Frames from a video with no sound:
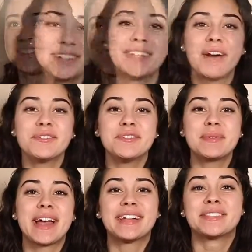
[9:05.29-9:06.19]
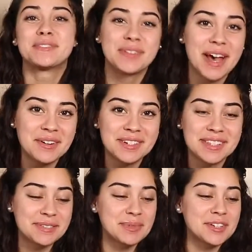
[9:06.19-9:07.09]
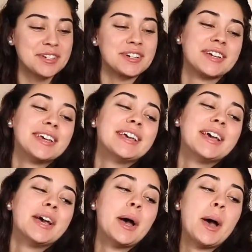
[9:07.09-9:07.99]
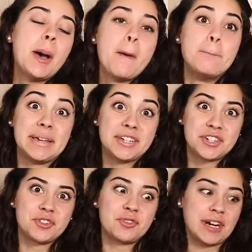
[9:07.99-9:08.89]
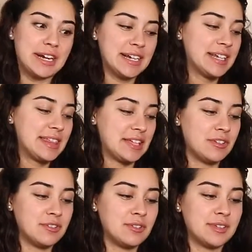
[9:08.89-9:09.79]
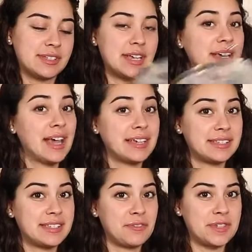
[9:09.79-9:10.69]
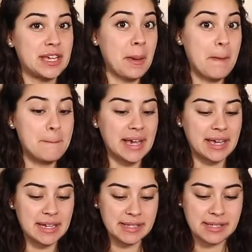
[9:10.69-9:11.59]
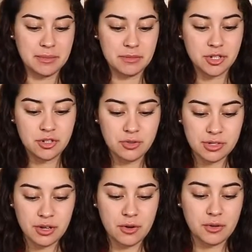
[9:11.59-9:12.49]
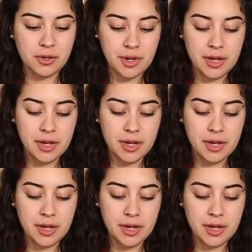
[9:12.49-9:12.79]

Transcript: Now we will be adding the flour to this mixture. Be sure that you use a sifting mechanism to do so.